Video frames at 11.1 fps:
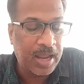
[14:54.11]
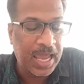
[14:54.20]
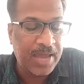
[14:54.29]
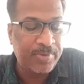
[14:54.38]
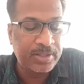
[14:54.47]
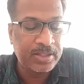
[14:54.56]

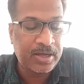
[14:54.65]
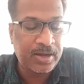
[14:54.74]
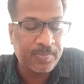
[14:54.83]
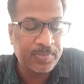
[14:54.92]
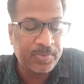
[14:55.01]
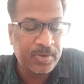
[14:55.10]
having
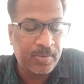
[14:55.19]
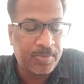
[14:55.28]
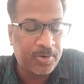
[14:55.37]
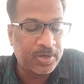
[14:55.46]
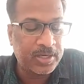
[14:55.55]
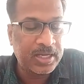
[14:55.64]
the
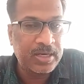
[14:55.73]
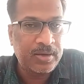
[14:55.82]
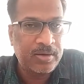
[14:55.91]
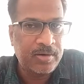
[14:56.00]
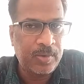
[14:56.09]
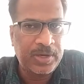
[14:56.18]
protein,